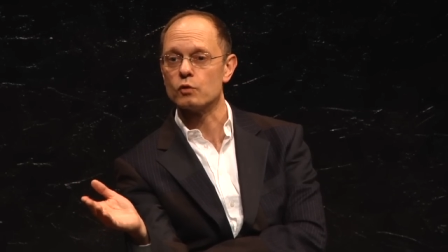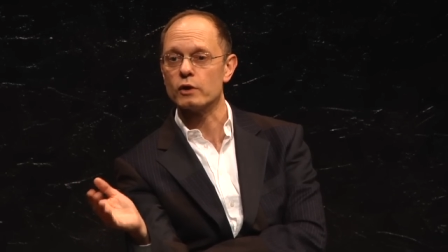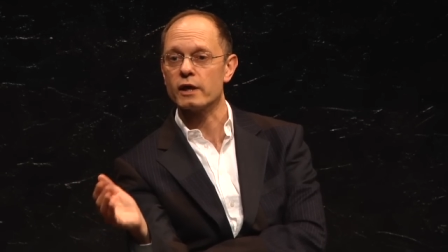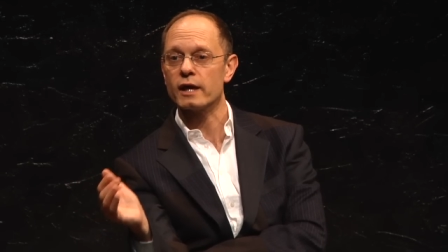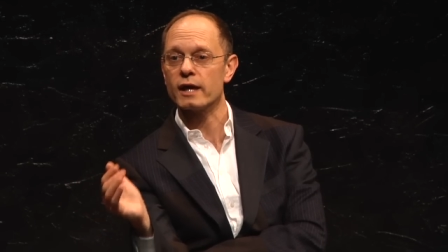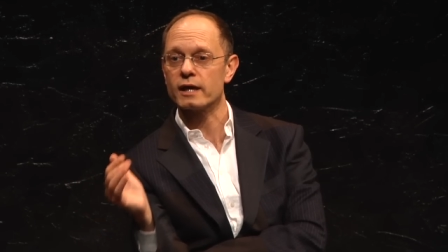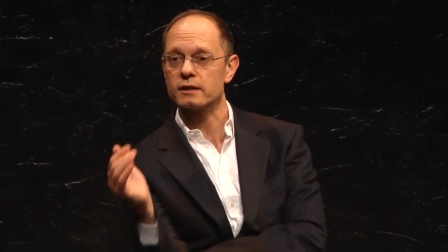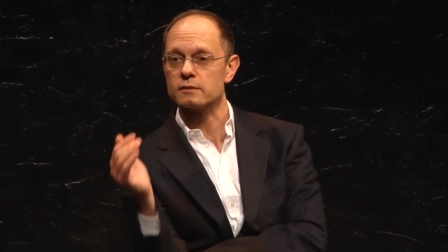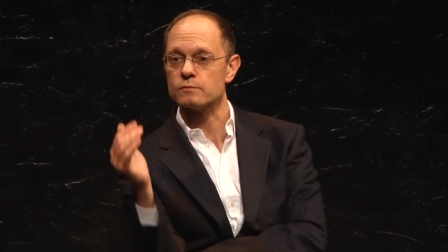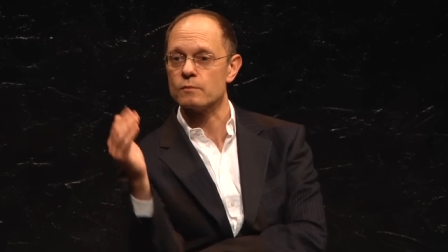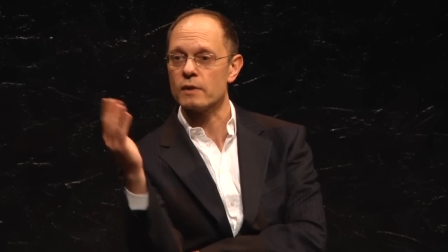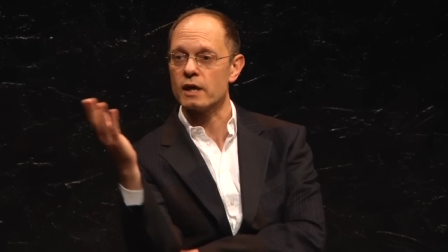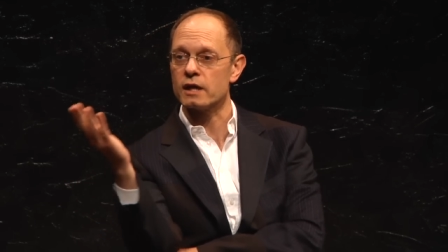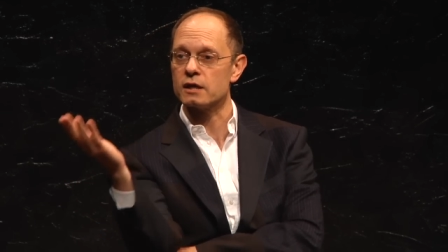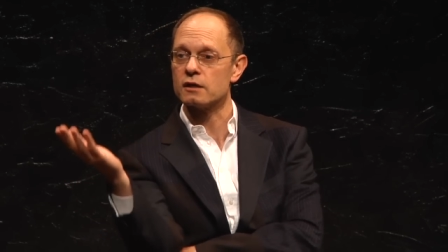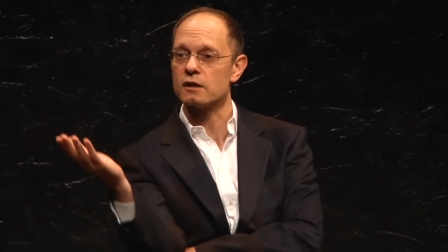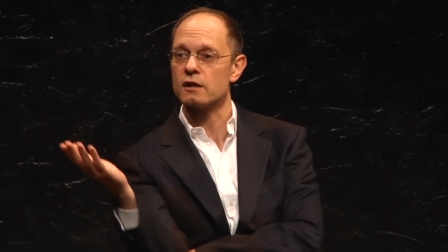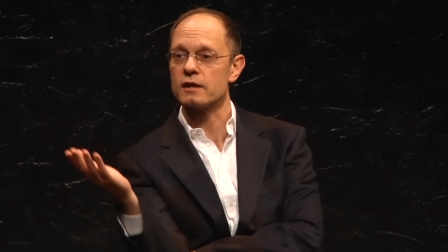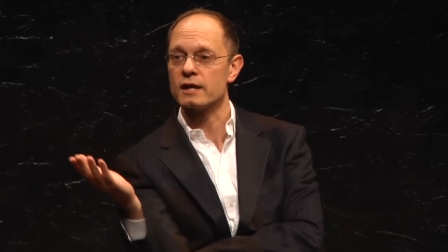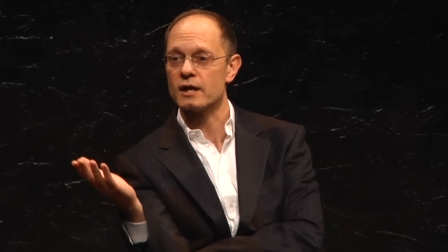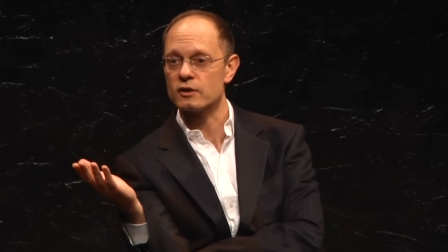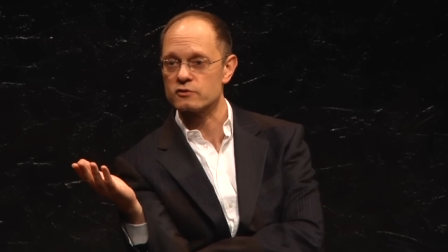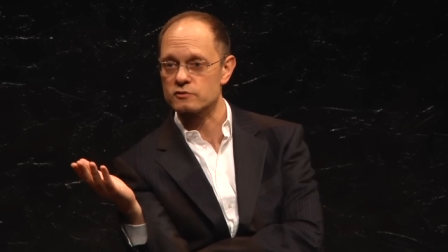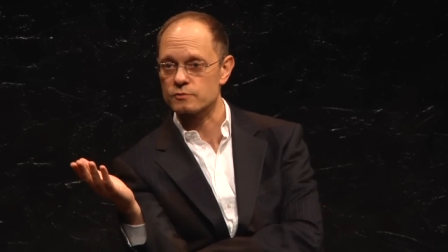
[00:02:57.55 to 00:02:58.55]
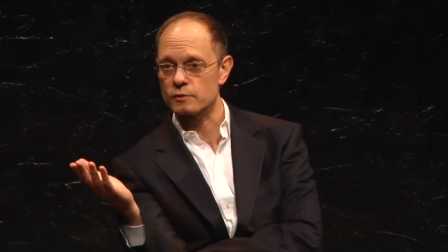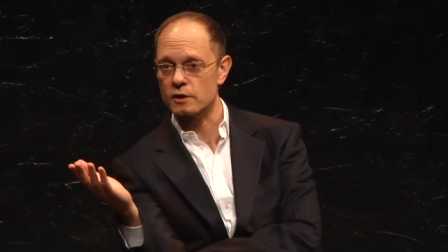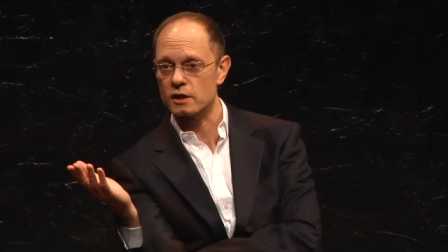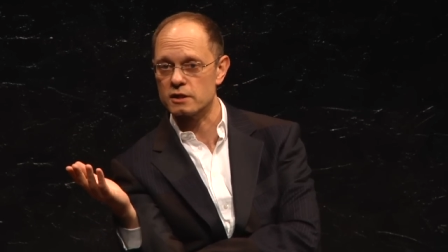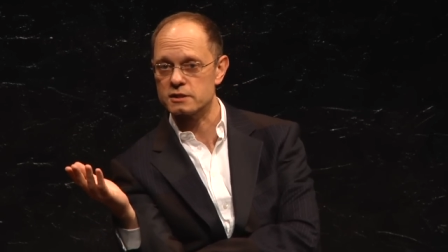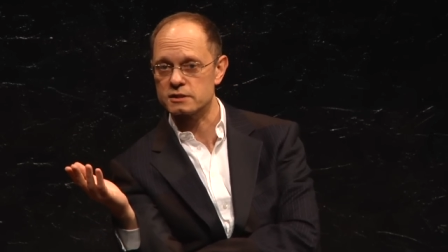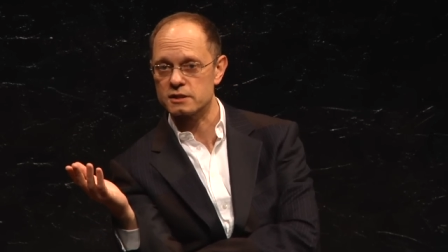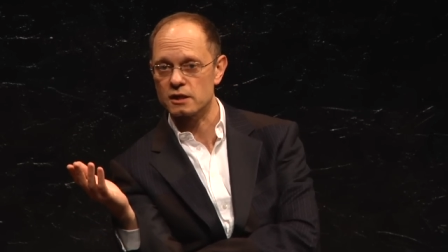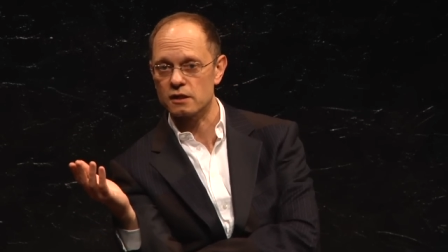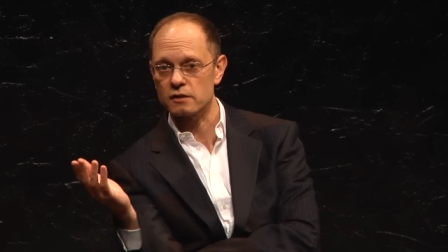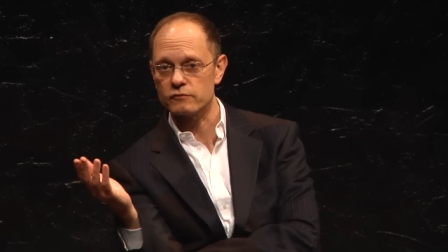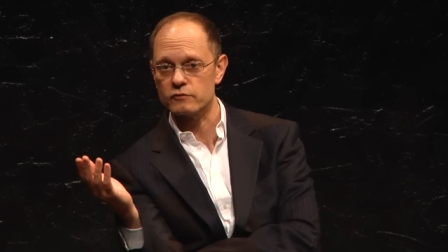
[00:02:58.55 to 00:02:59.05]
we hadn't made an announcement
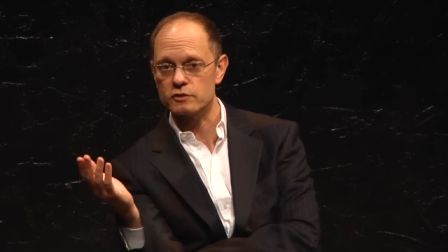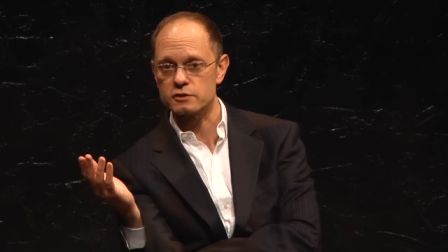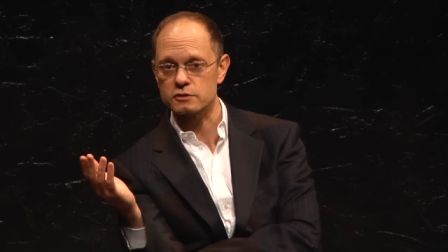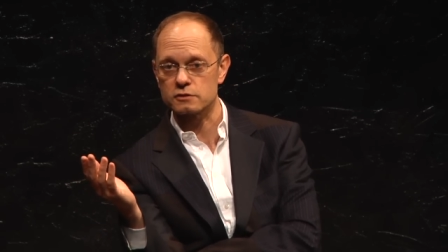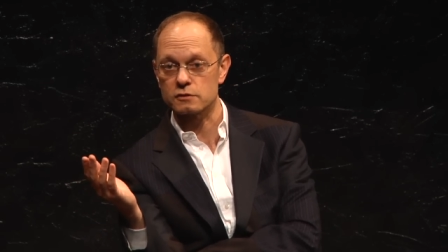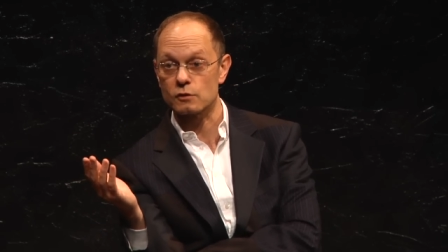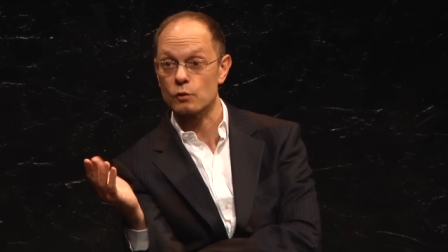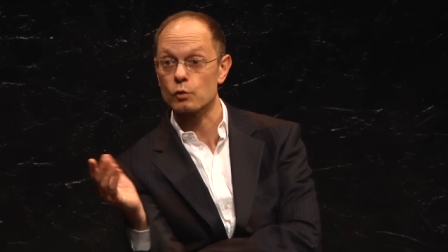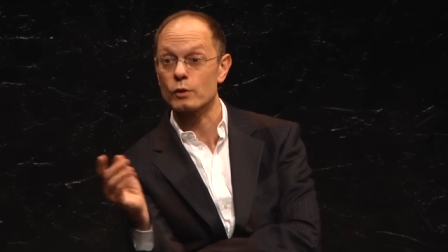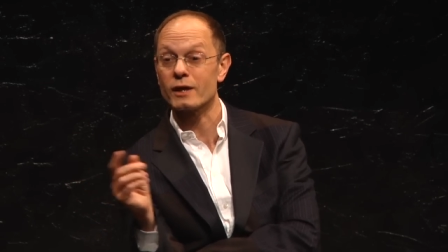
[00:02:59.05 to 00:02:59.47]
on television